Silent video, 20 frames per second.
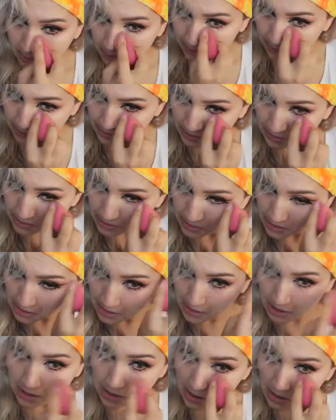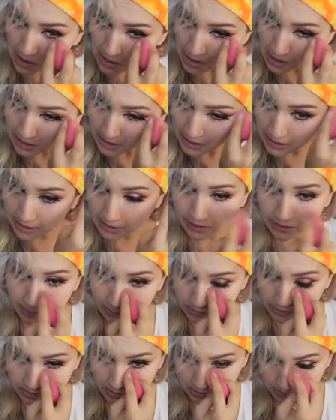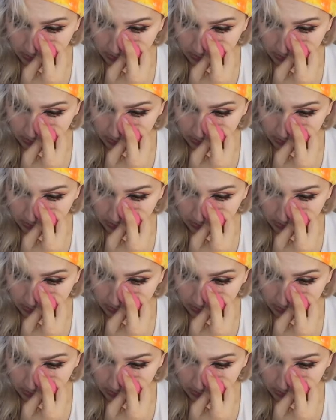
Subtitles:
But again, I'm just